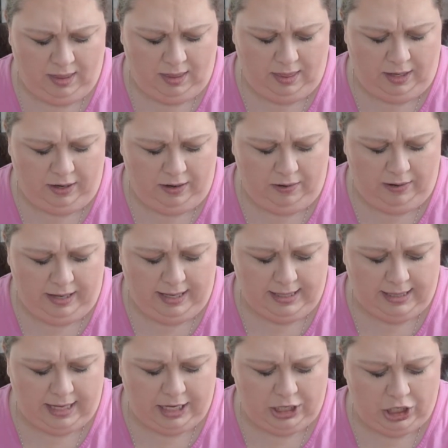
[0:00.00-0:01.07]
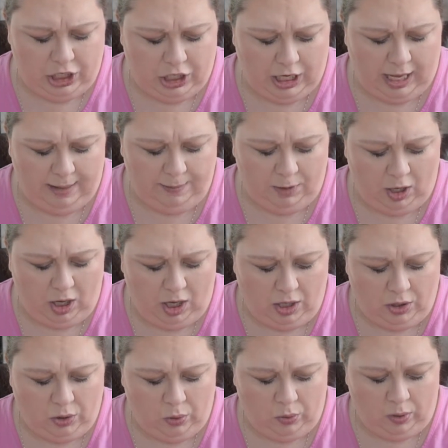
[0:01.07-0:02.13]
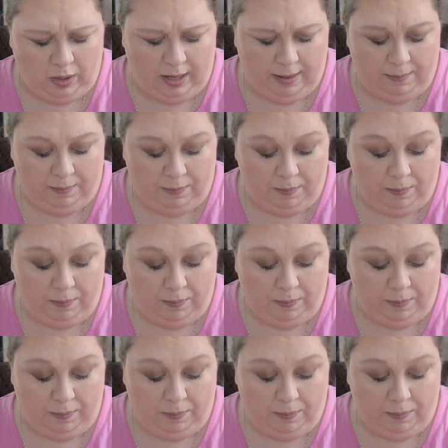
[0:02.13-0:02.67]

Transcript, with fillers: there is a shape contour and